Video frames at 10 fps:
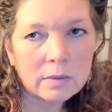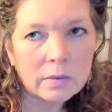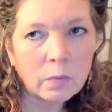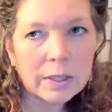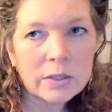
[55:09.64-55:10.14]

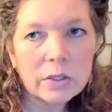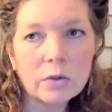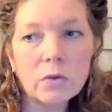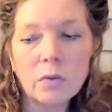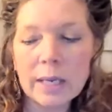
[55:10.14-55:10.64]
went to
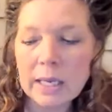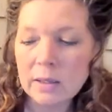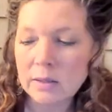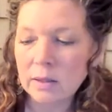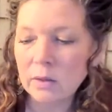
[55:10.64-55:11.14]

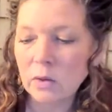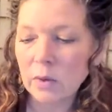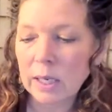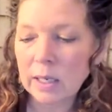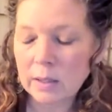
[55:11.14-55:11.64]
great.
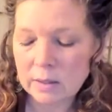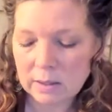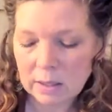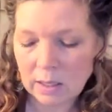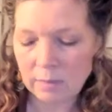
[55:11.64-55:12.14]

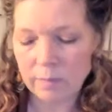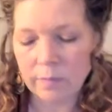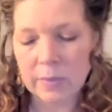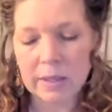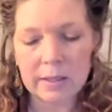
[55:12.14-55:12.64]

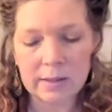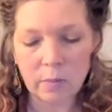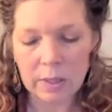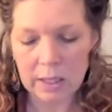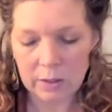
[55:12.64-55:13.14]
This
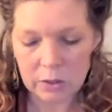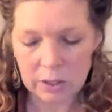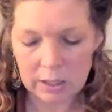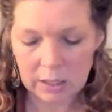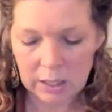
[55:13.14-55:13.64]
one
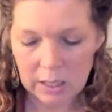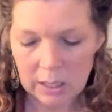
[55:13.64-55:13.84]
actually,